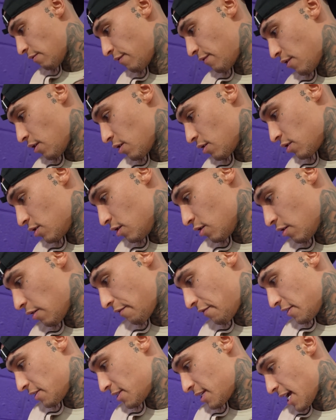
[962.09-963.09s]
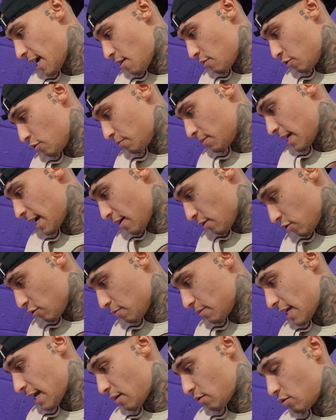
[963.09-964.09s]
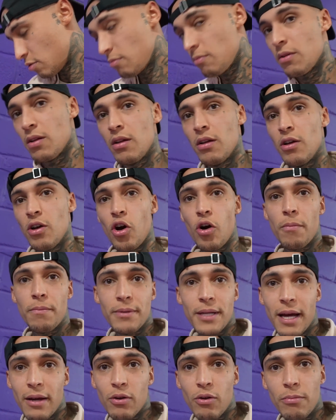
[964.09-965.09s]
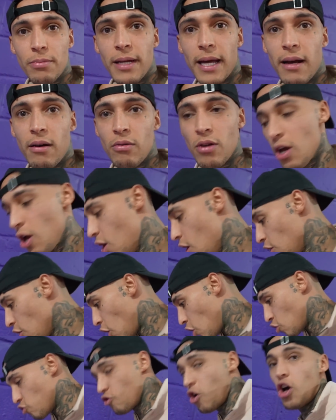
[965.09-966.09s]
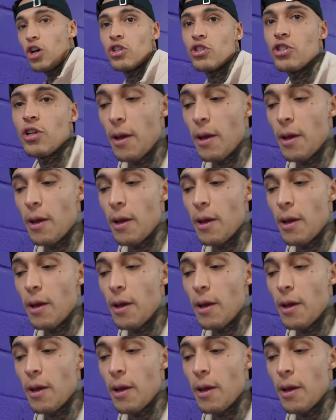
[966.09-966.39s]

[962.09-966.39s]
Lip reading: first. You don't know if it's down, up, down, up, down, up, up, down, up, down, across,